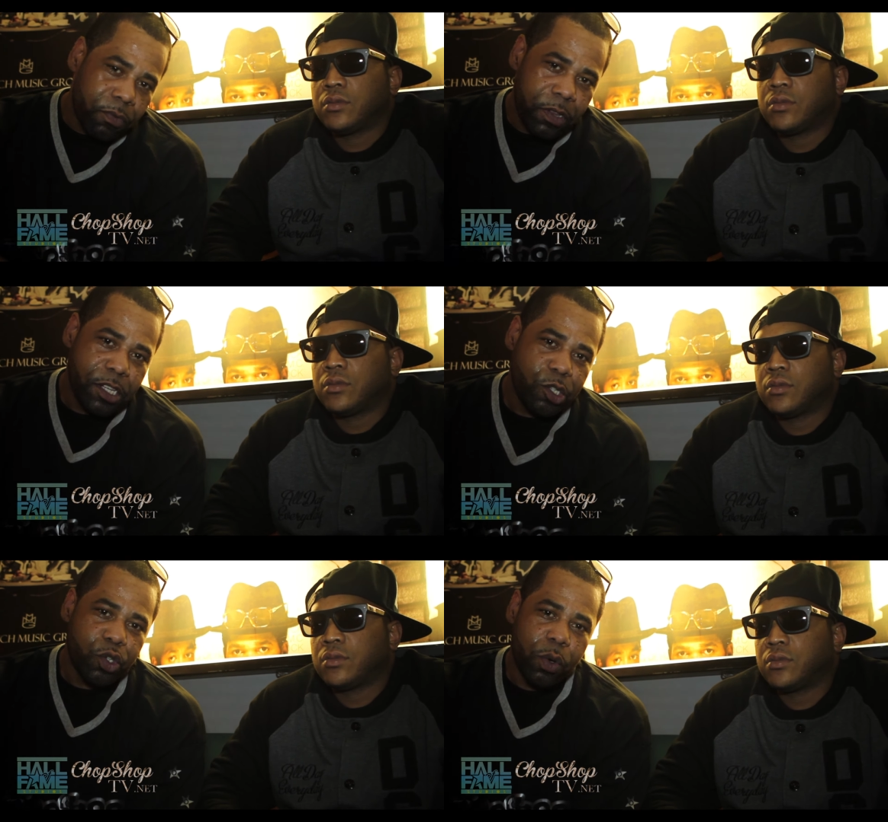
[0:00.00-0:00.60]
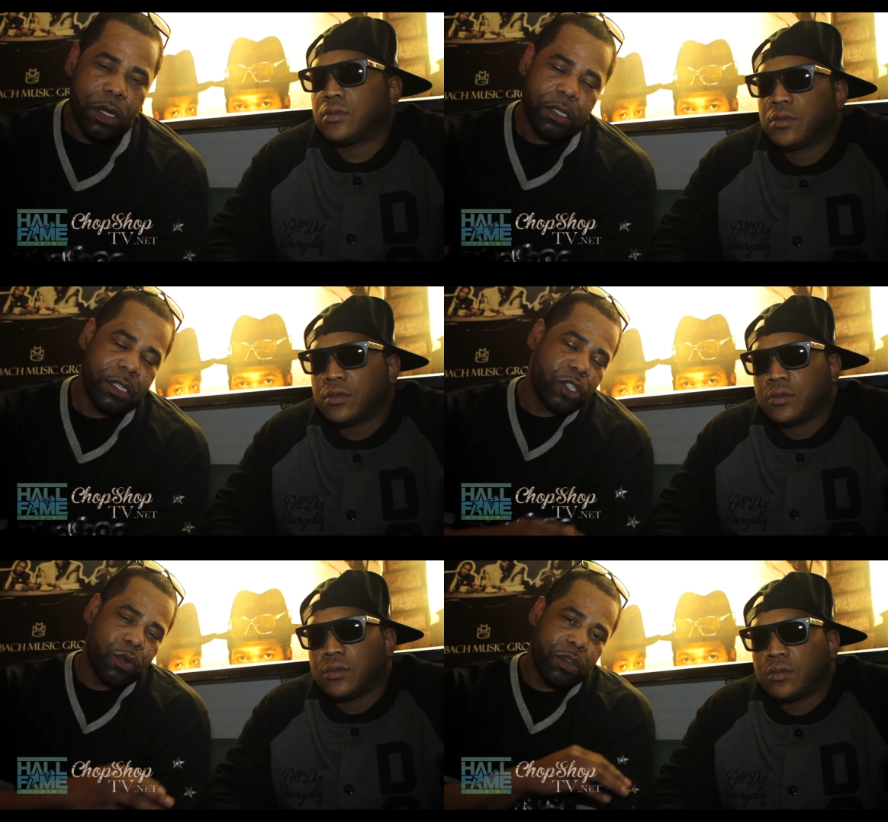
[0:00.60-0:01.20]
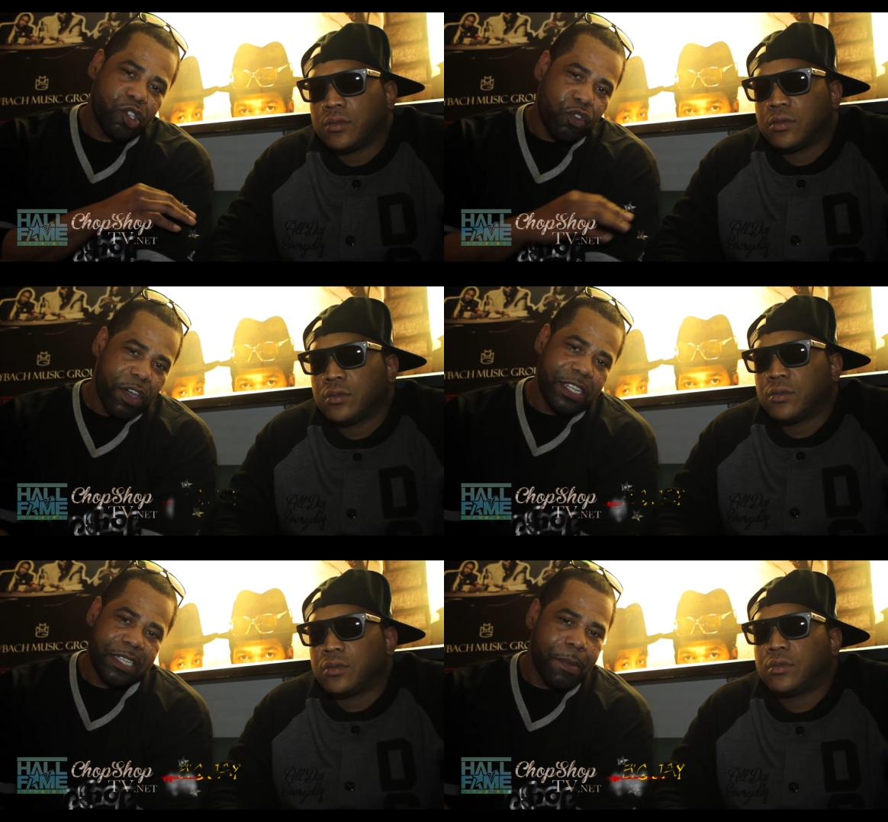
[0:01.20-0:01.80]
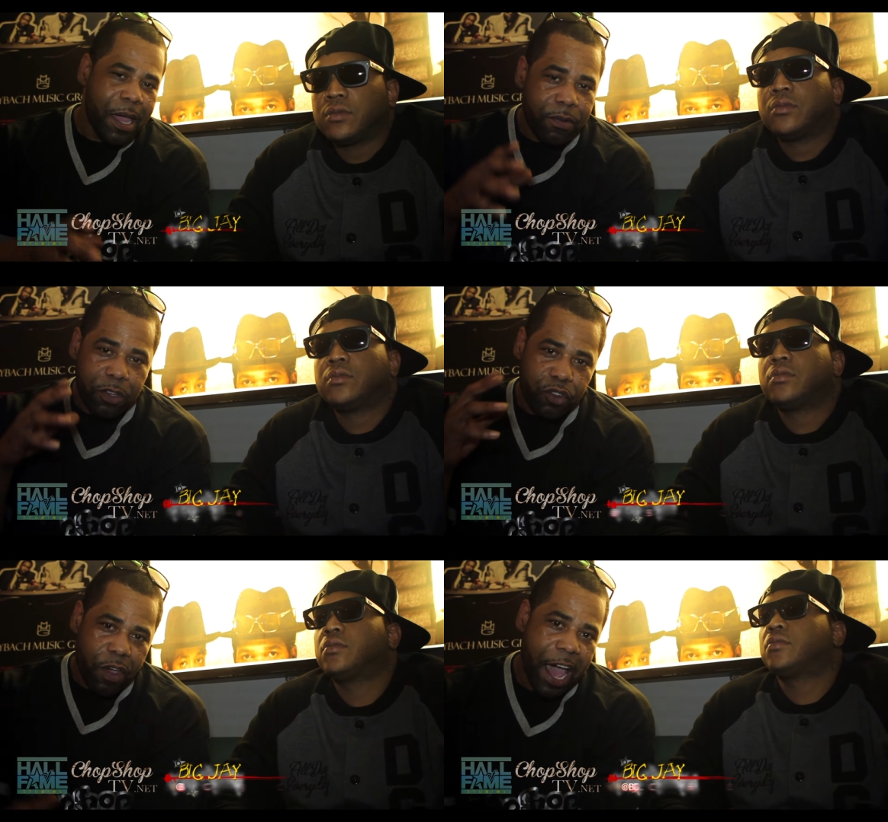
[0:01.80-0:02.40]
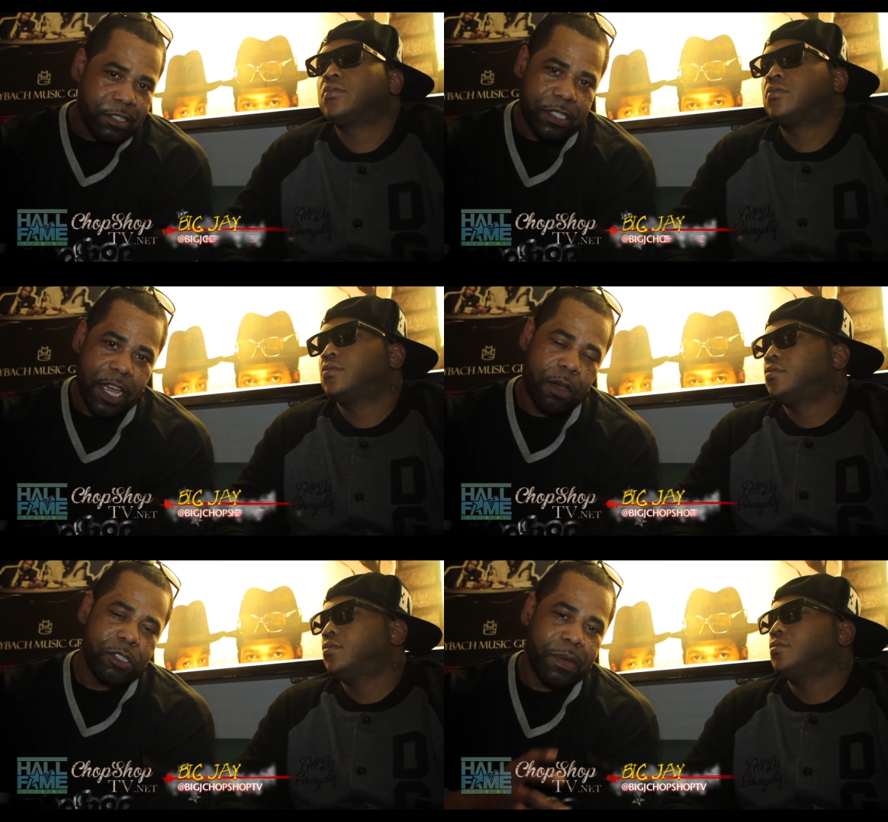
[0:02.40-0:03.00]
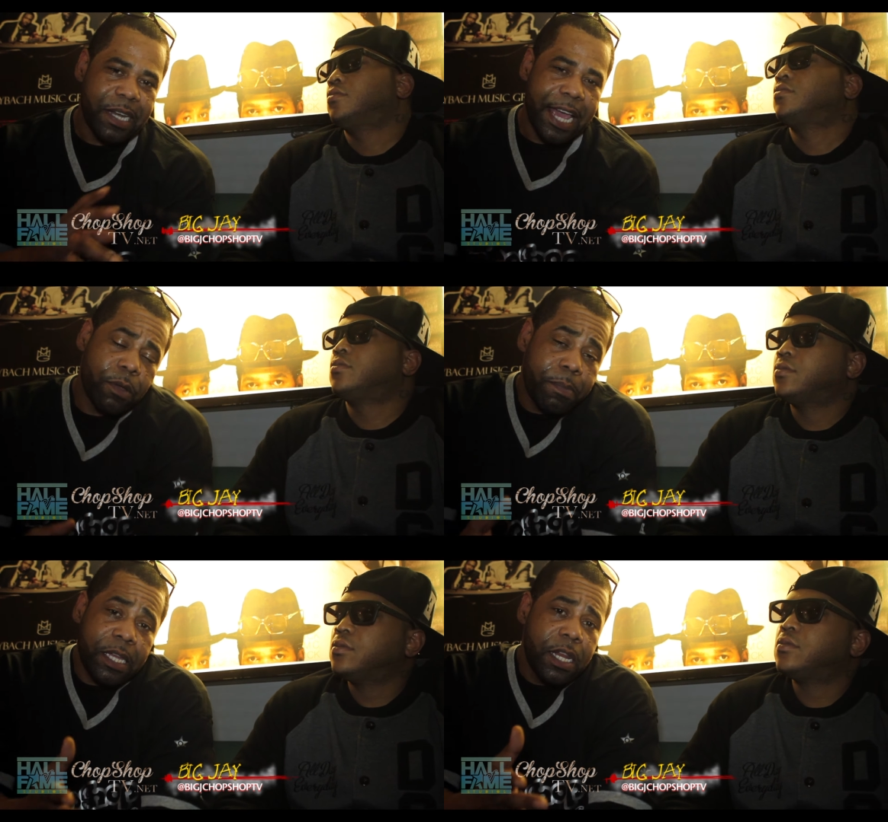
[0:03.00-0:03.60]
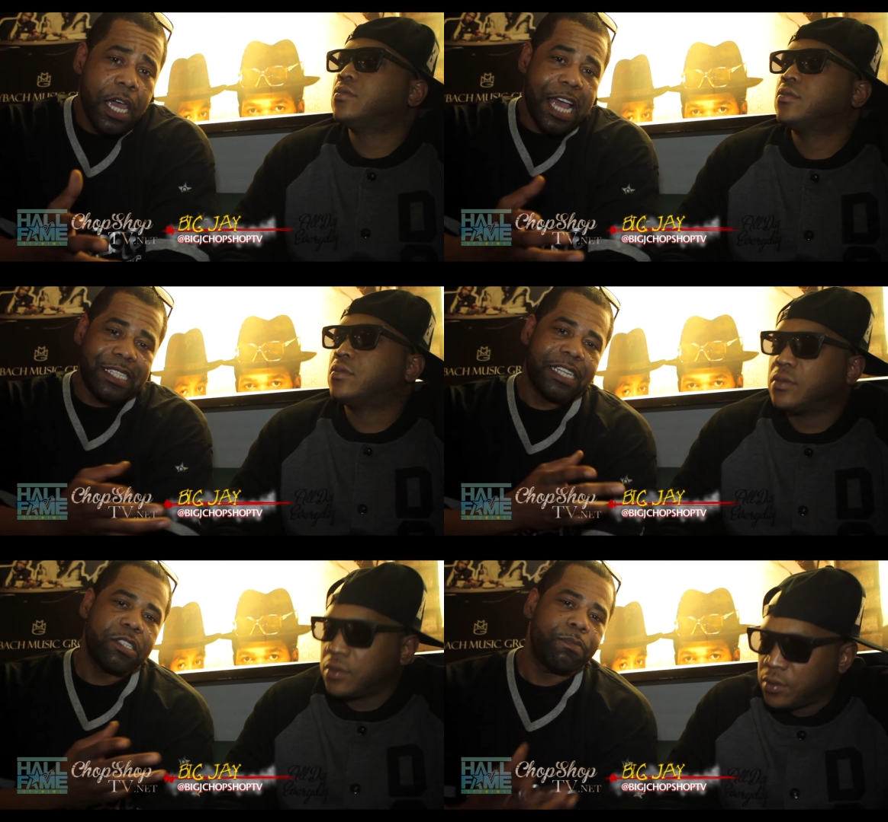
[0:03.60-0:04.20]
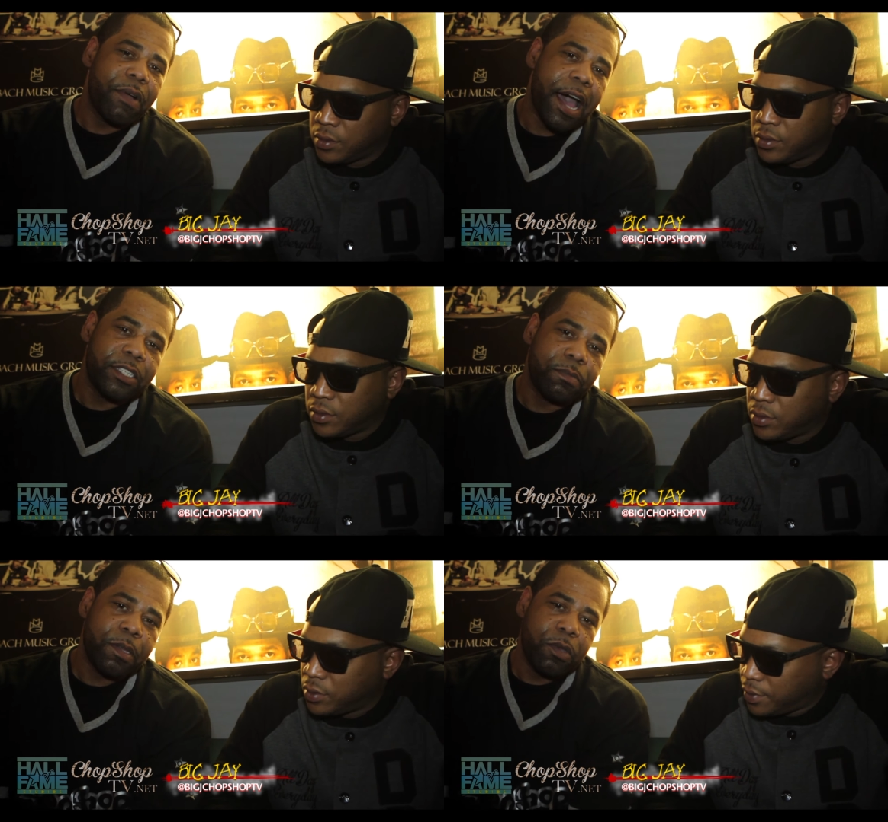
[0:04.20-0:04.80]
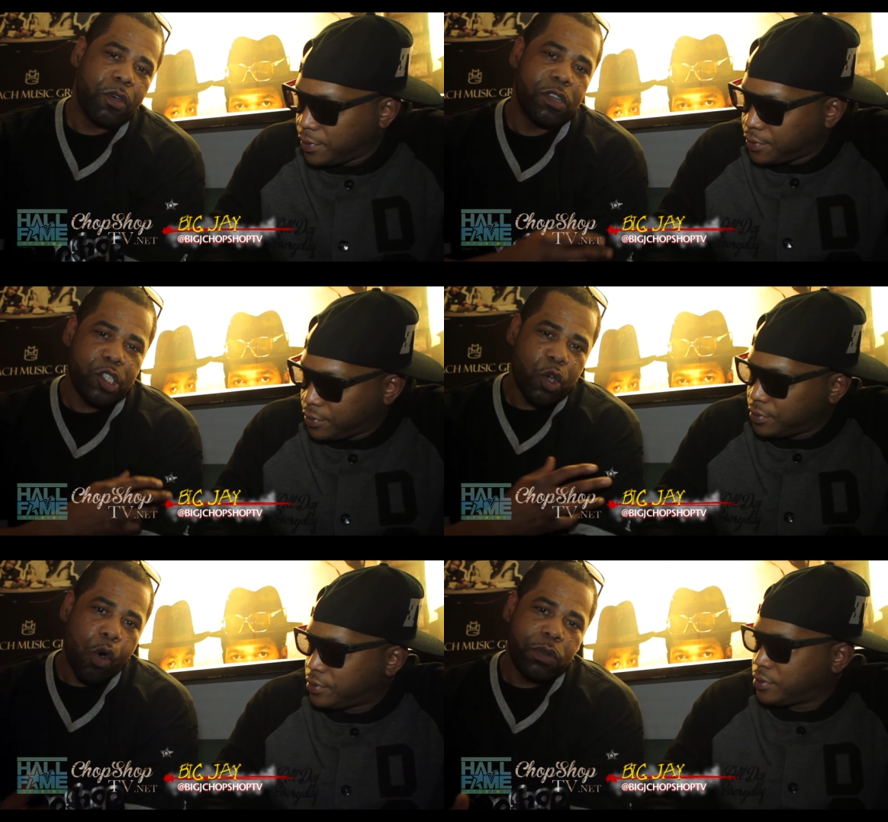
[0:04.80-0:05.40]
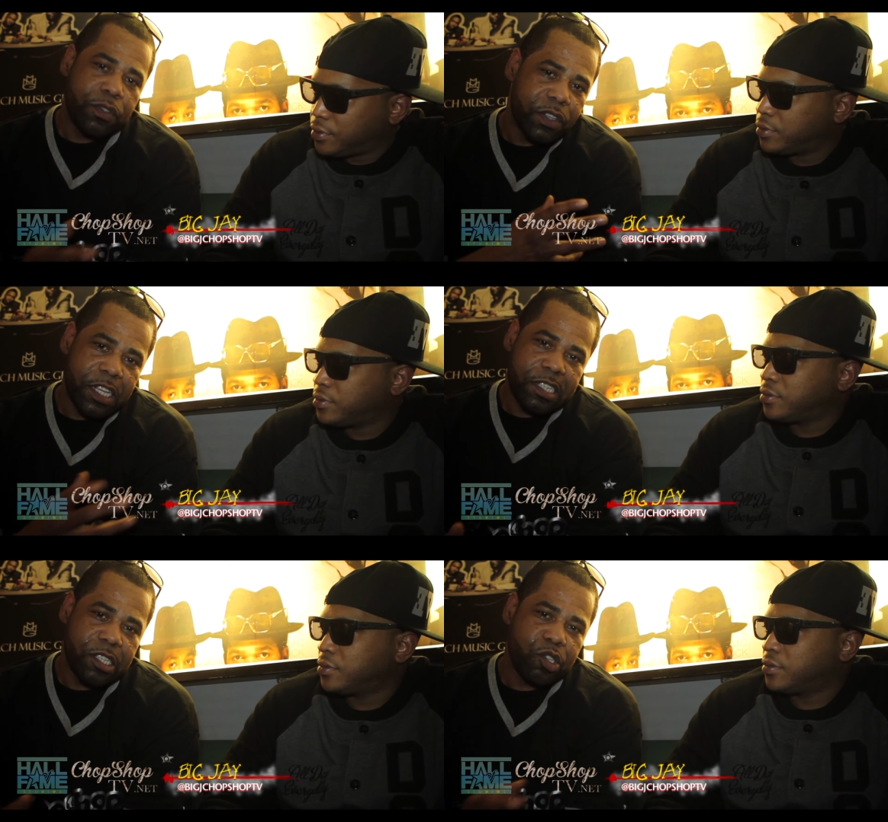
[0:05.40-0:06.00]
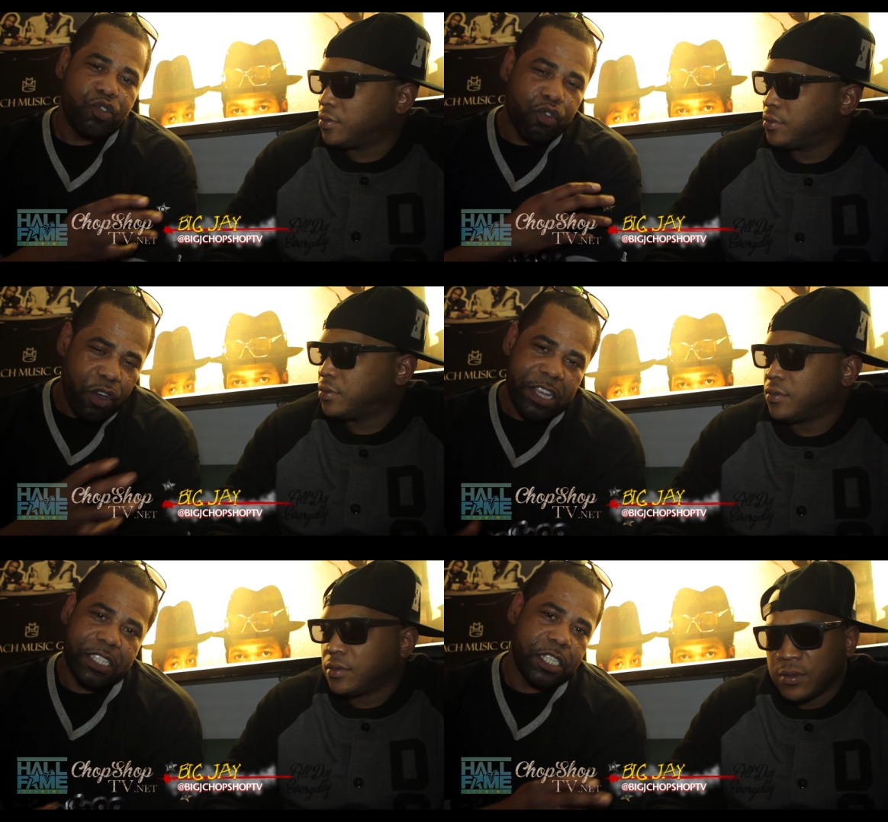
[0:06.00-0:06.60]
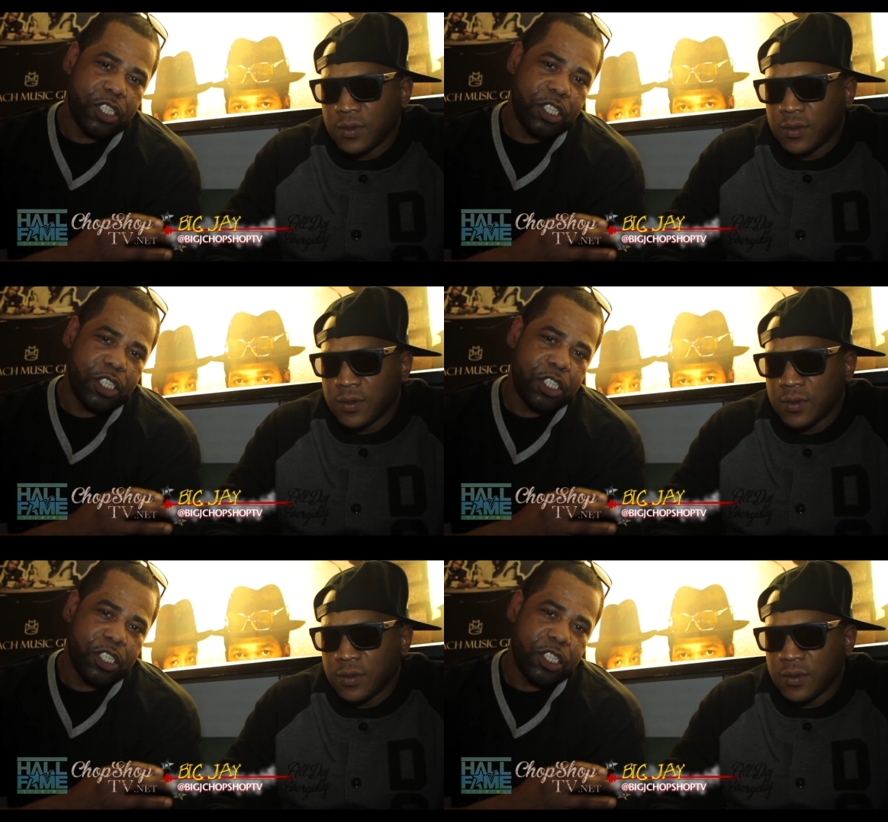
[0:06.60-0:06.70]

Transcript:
Speaker 1: release joint. The joint is crazy. I'm hearing the tracks now. It's I mean, it's not a surprise to me because he always releases crazy